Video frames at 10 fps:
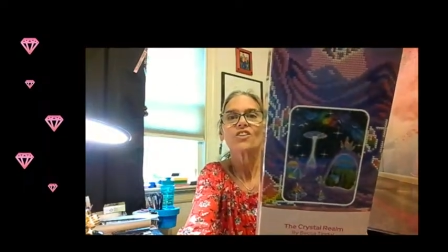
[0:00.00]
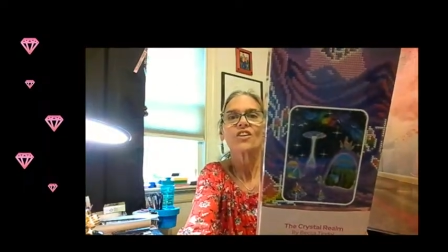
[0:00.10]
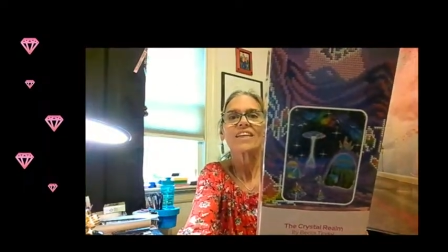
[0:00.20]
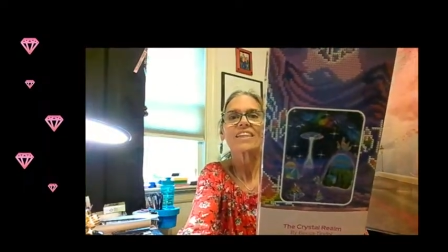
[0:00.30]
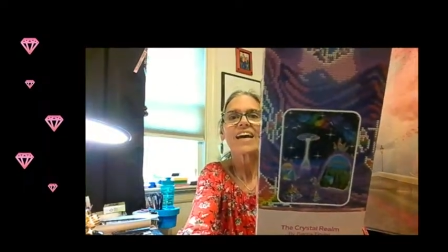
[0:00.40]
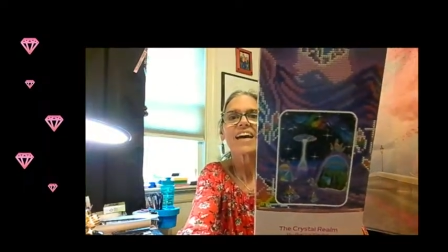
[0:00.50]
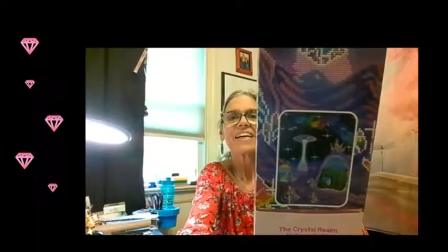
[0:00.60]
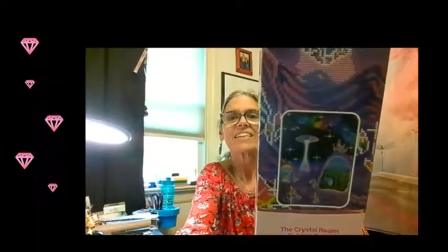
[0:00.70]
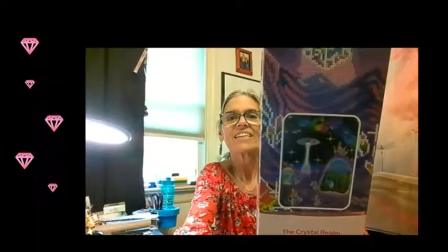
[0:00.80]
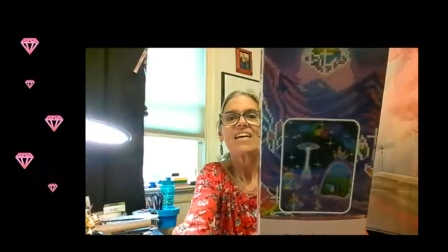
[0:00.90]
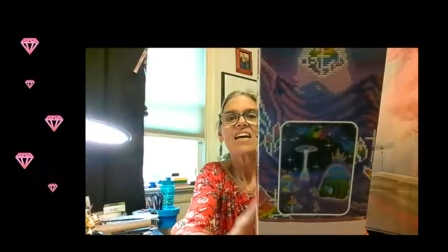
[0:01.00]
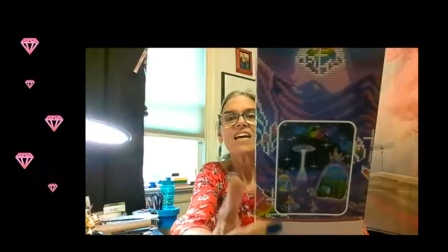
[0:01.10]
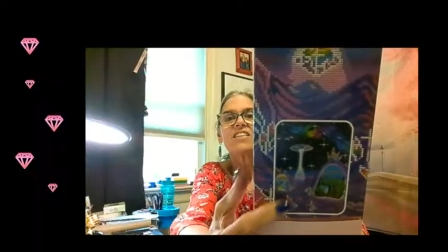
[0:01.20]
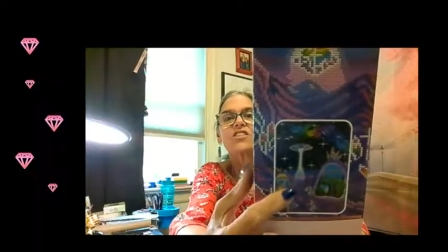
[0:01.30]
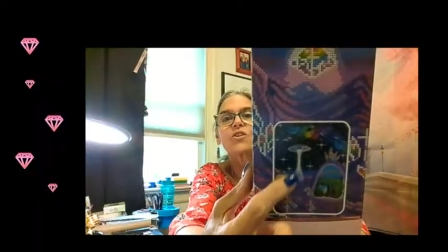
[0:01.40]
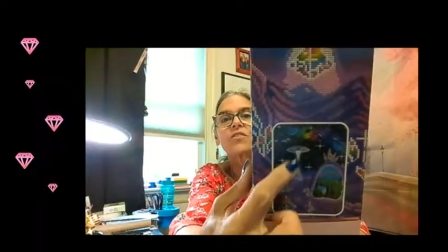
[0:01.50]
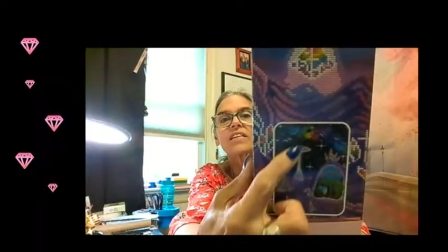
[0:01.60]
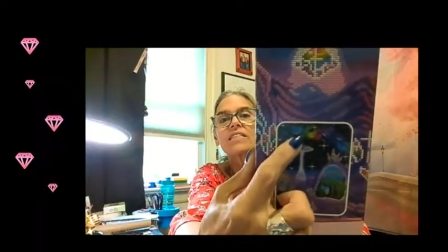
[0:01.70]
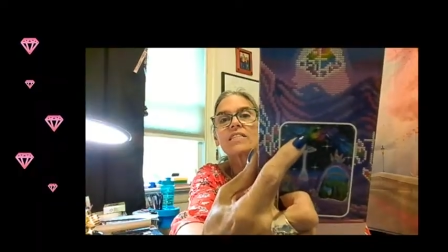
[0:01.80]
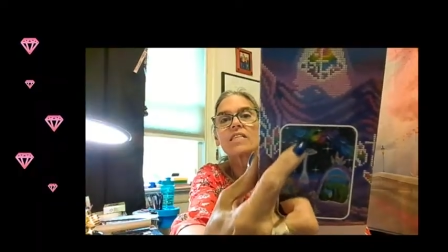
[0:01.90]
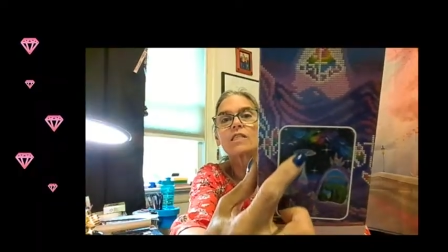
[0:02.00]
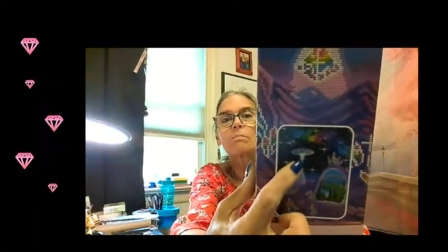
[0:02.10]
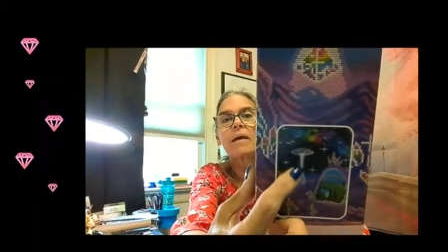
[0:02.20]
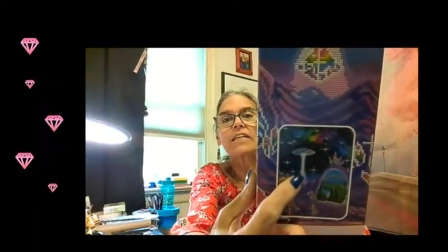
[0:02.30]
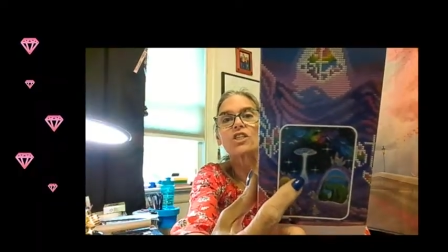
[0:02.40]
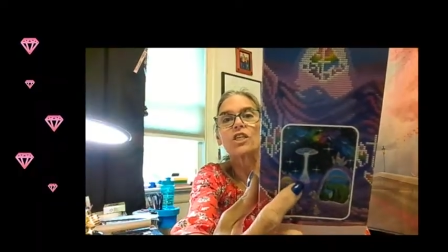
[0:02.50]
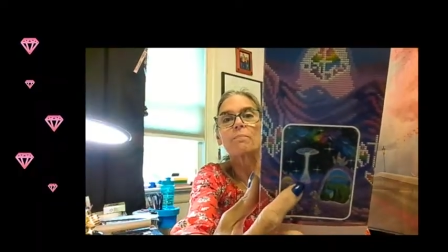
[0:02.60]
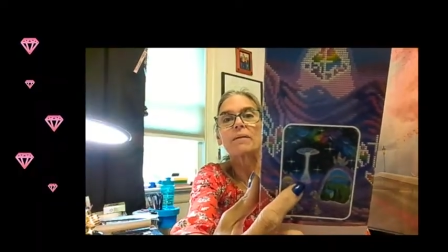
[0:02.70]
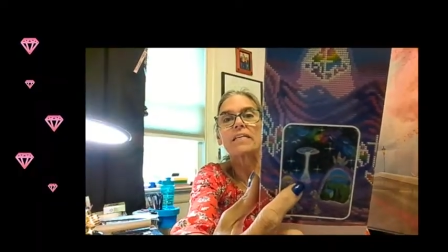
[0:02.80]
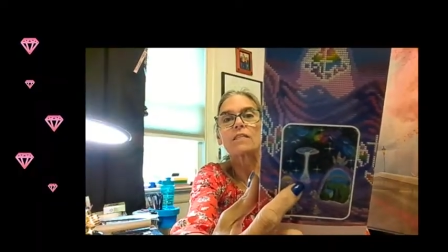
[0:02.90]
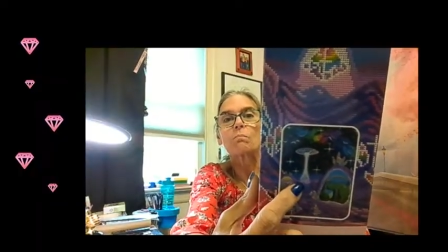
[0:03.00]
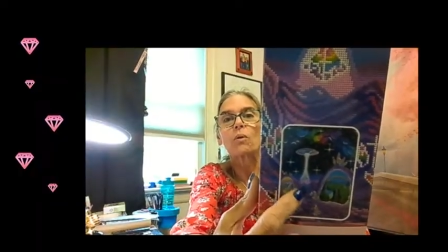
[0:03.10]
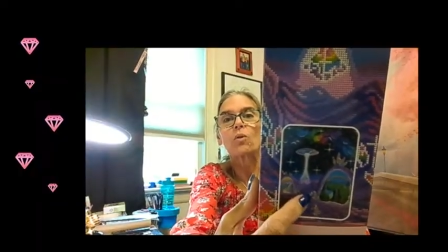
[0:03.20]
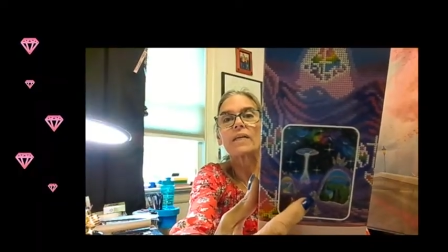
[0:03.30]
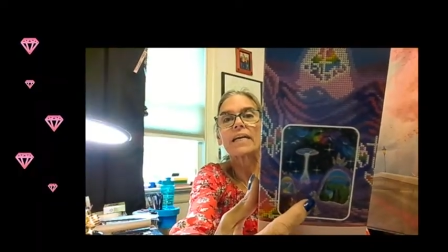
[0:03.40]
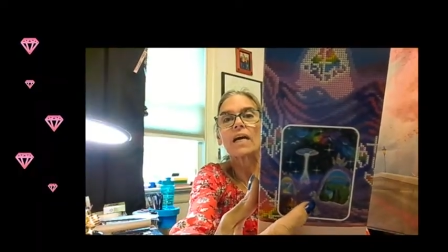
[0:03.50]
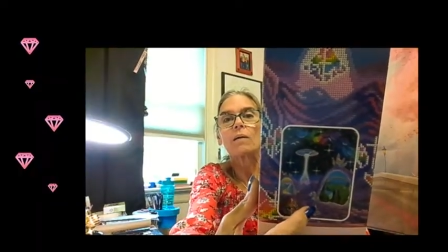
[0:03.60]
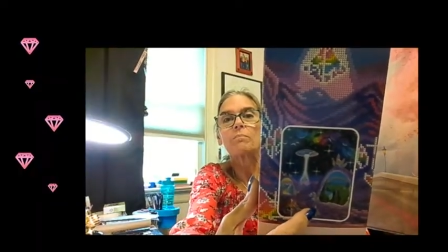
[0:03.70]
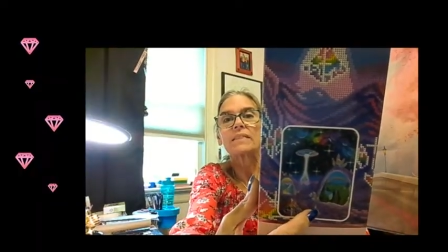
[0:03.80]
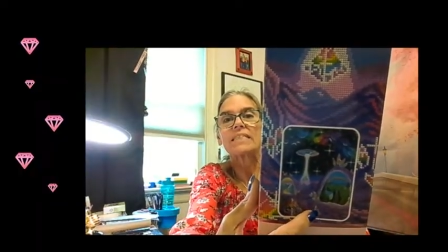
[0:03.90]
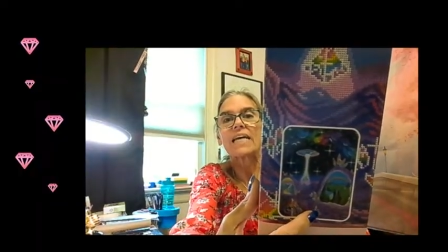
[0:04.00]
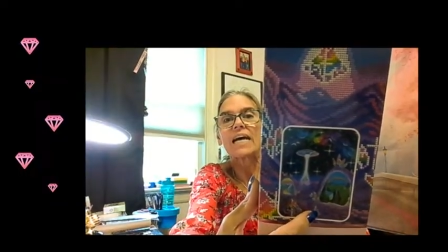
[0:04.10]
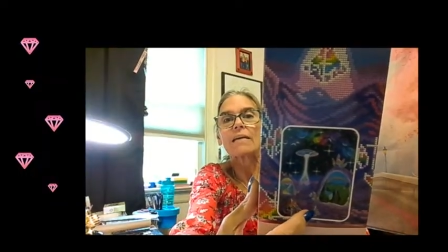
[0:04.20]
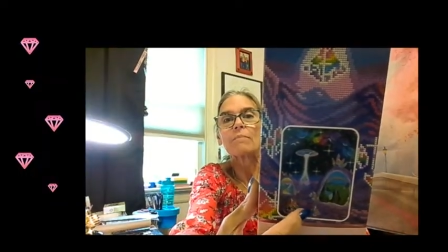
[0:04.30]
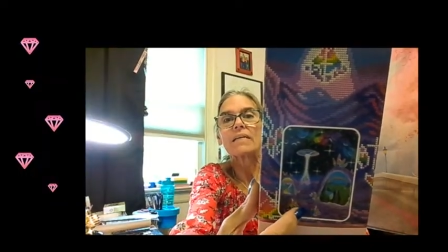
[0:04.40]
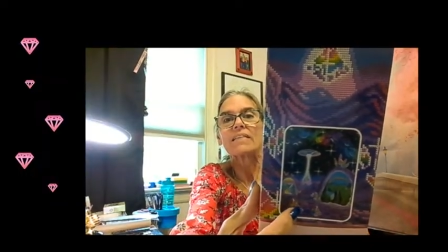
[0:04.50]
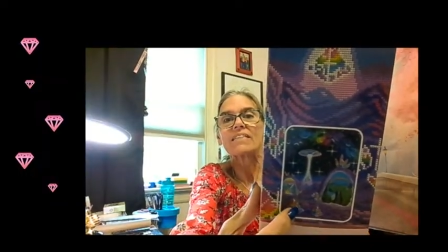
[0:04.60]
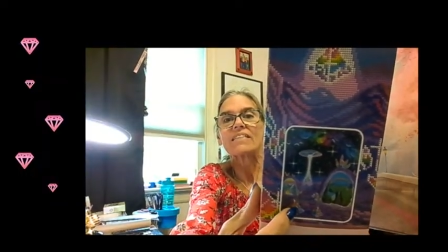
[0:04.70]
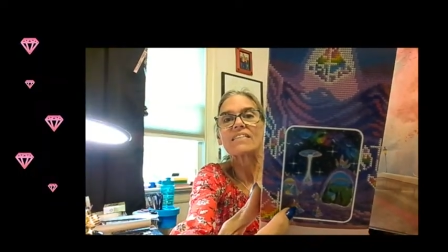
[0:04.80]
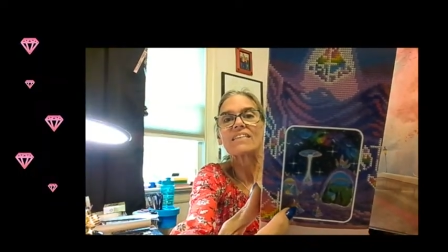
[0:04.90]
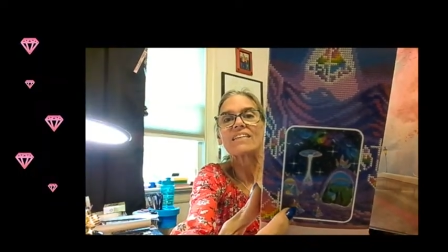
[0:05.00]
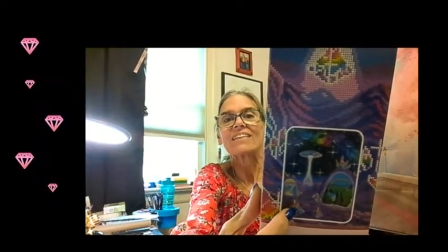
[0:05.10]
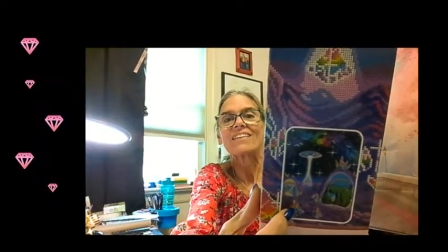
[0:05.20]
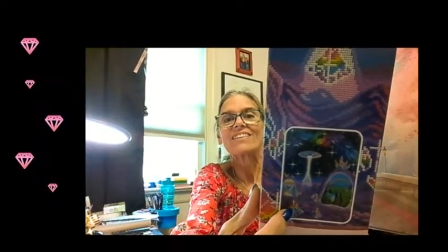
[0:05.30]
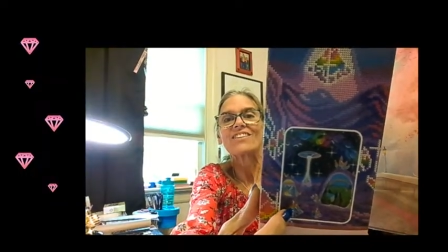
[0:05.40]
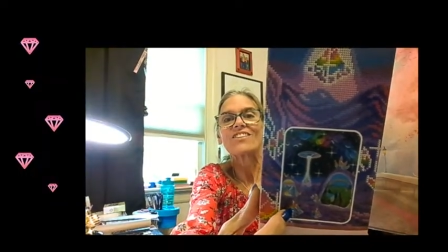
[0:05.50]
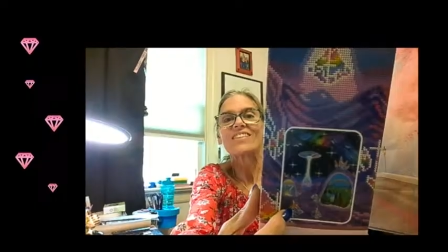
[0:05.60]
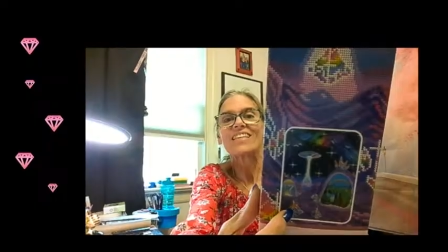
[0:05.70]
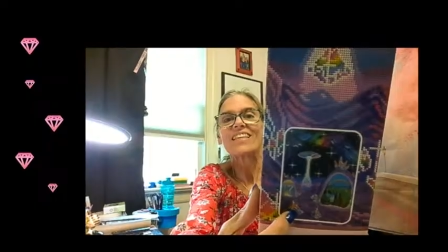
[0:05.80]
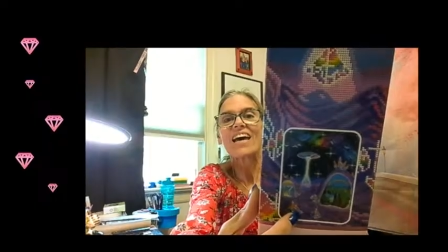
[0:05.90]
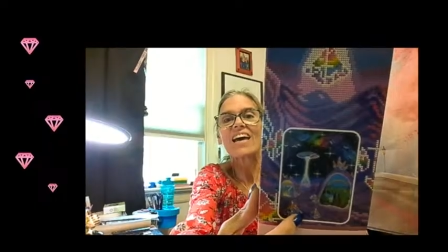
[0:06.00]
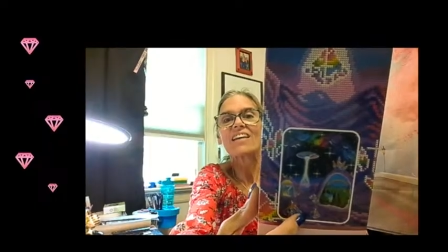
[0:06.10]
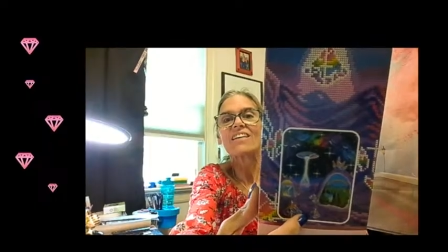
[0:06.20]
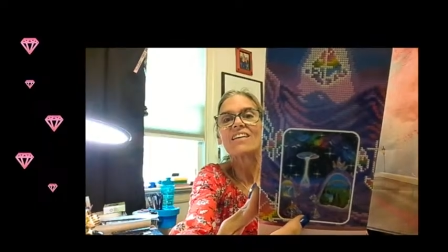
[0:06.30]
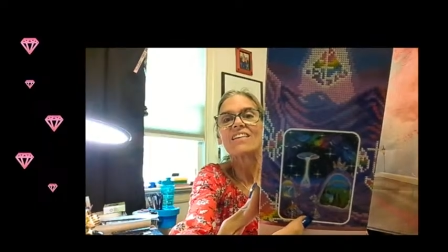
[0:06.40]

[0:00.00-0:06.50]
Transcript: Look at that. So this is a spaceship and it's pulling up diamonds. Do you see that?